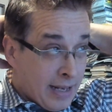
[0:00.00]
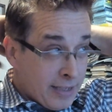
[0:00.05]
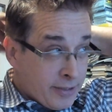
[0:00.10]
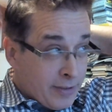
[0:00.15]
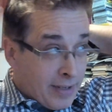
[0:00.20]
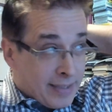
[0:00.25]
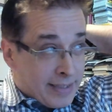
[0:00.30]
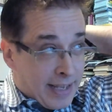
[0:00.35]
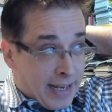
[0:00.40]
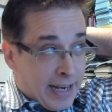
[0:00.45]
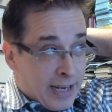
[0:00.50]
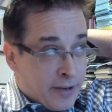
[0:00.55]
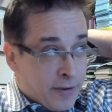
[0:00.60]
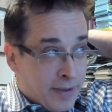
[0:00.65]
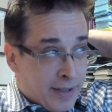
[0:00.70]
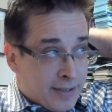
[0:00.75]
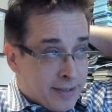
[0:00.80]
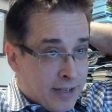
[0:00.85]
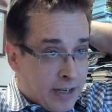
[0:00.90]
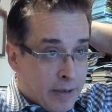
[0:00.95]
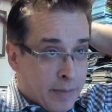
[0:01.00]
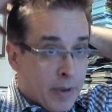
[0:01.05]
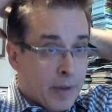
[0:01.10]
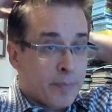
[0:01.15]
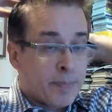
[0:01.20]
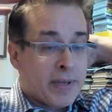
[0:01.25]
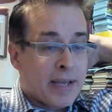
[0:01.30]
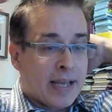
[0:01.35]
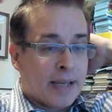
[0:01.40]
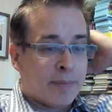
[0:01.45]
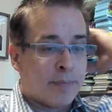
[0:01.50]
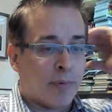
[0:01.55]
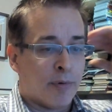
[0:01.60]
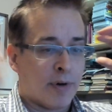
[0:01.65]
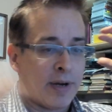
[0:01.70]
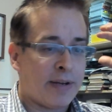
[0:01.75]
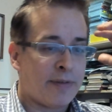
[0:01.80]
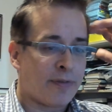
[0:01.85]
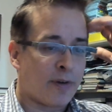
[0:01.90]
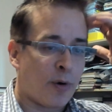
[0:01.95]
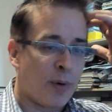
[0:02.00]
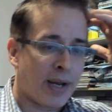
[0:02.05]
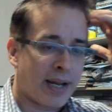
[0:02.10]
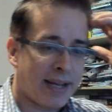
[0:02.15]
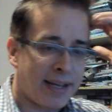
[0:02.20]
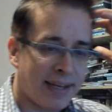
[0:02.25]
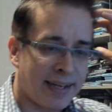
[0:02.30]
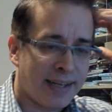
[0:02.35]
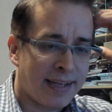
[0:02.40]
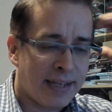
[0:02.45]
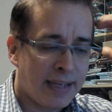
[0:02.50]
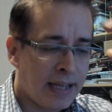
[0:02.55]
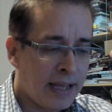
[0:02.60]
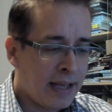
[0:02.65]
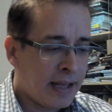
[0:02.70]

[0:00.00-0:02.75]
So let's get into it. This is going to be a brief quickie.